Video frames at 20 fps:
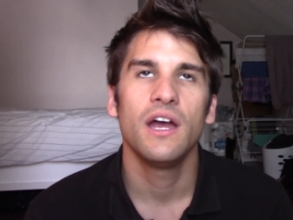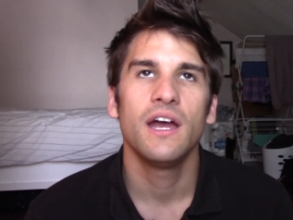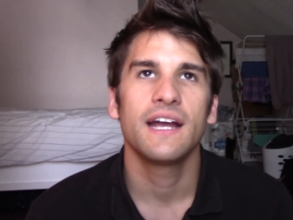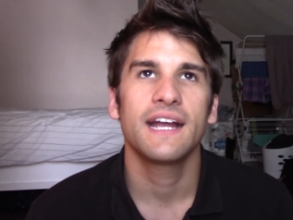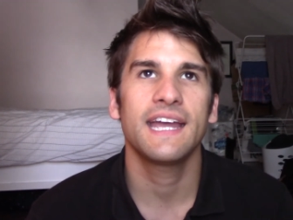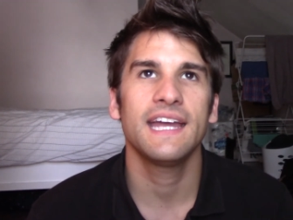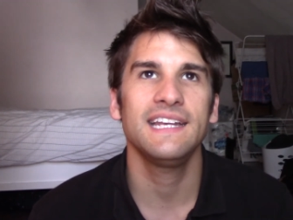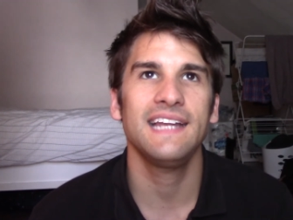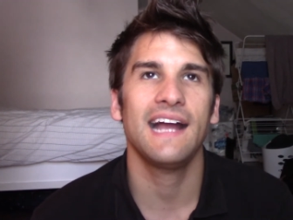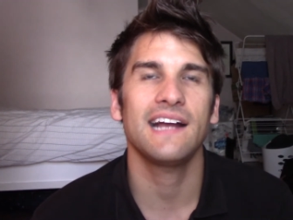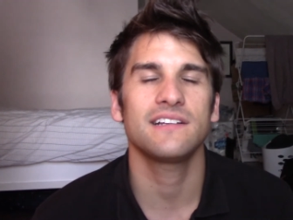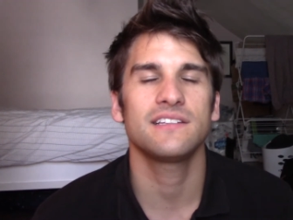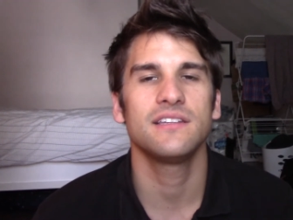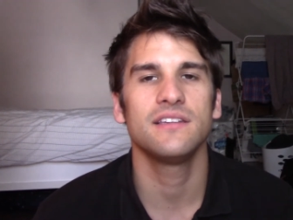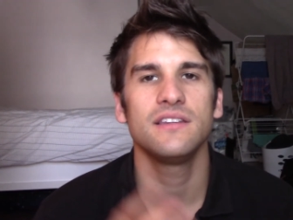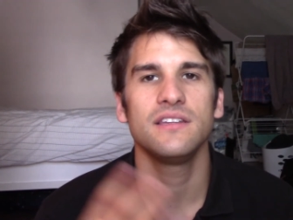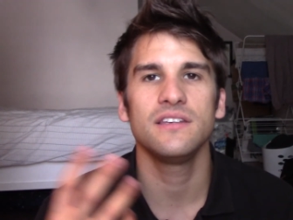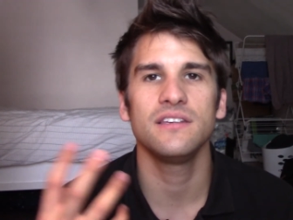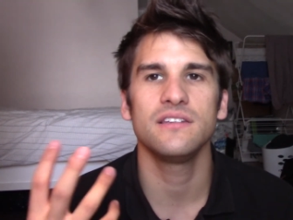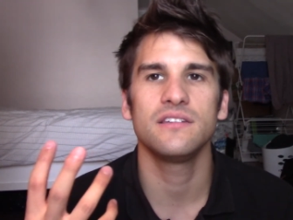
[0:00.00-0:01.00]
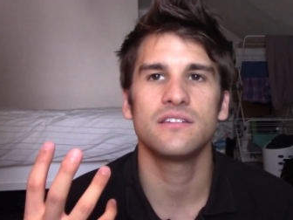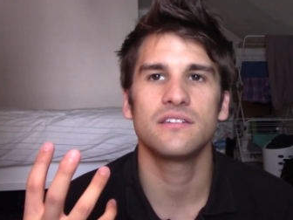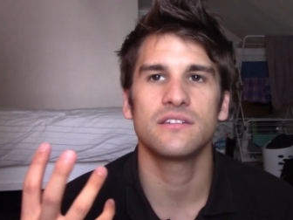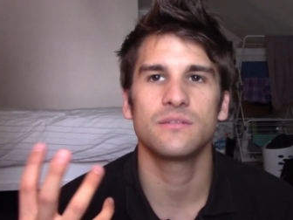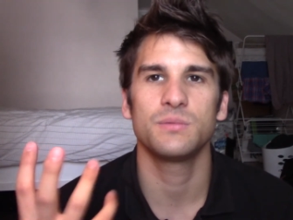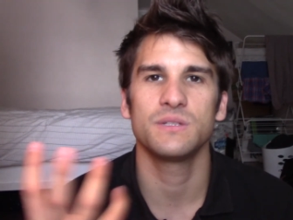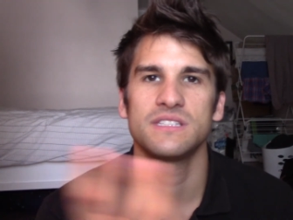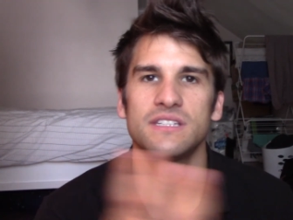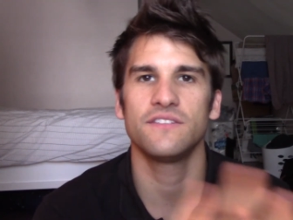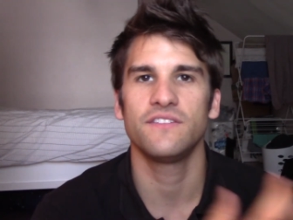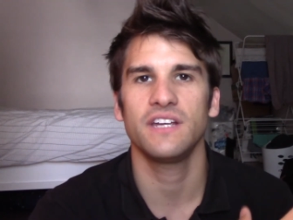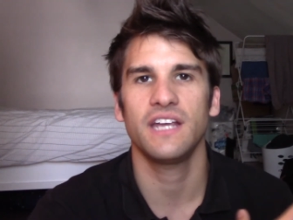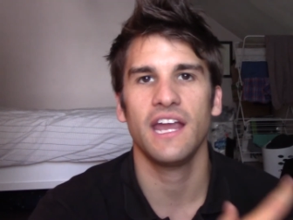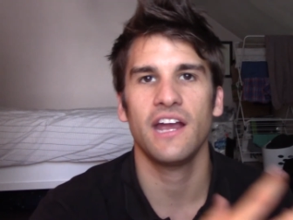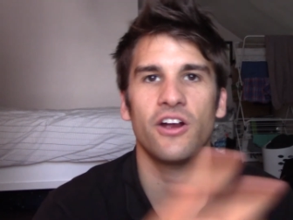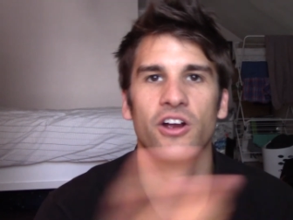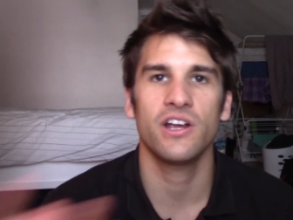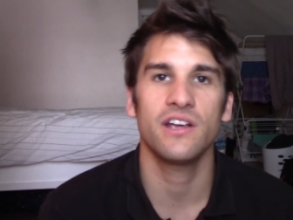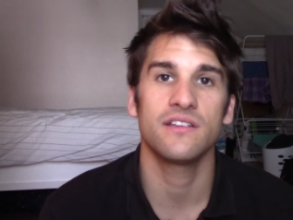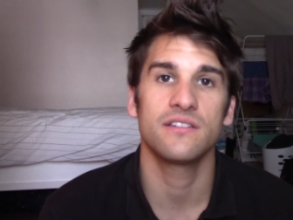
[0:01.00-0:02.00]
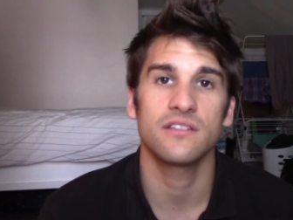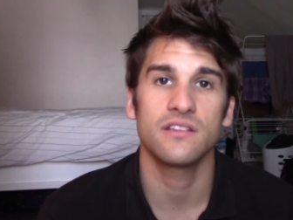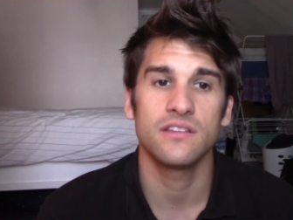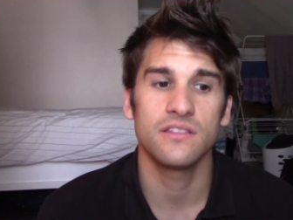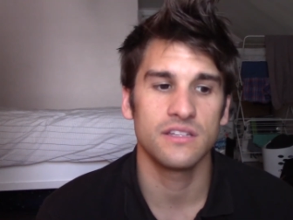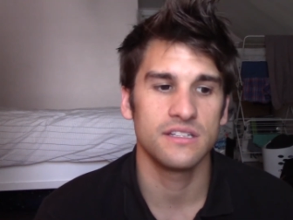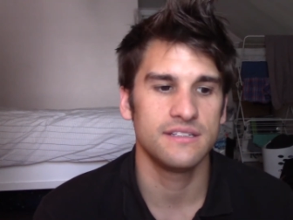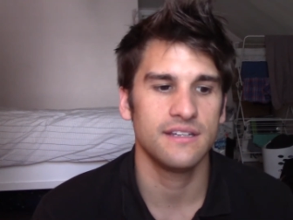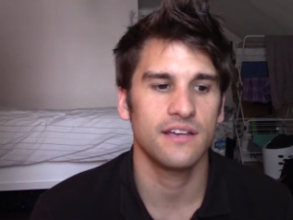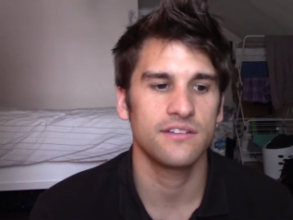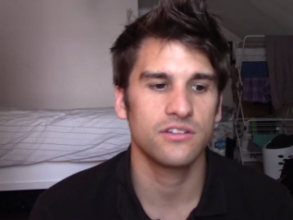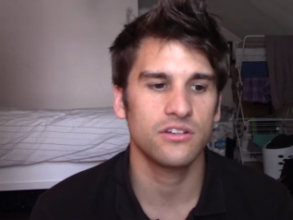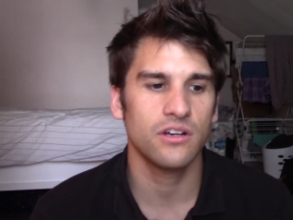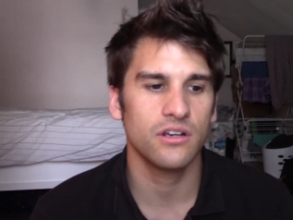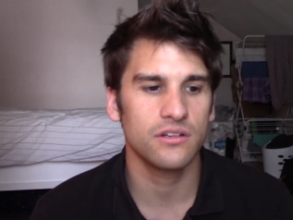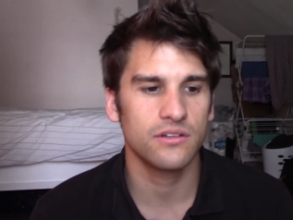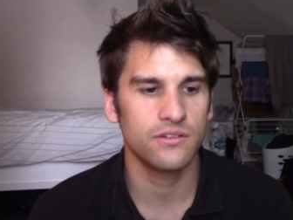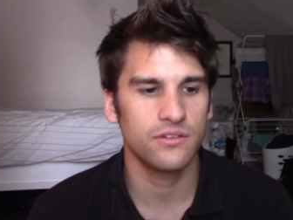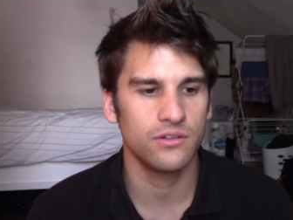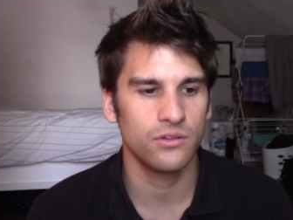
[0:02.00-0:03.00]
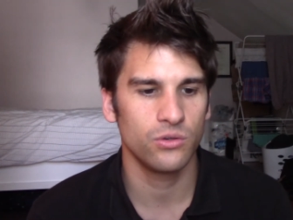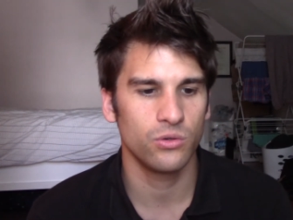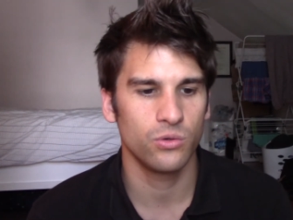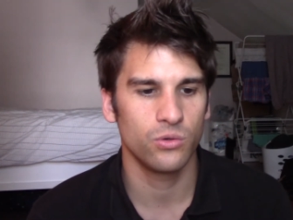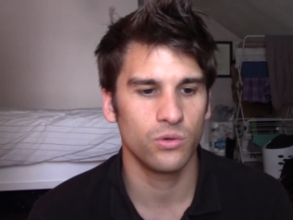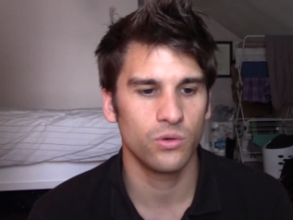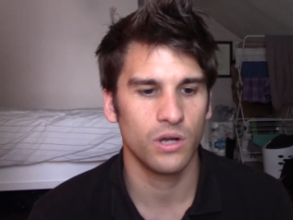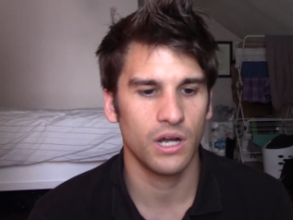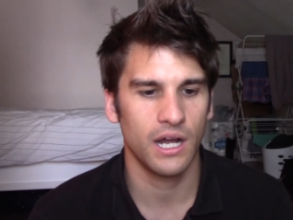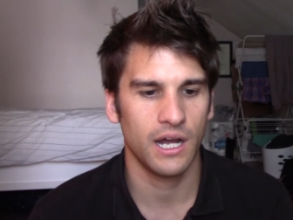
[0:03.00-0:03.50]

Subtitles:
connect to these specific areas in the desert to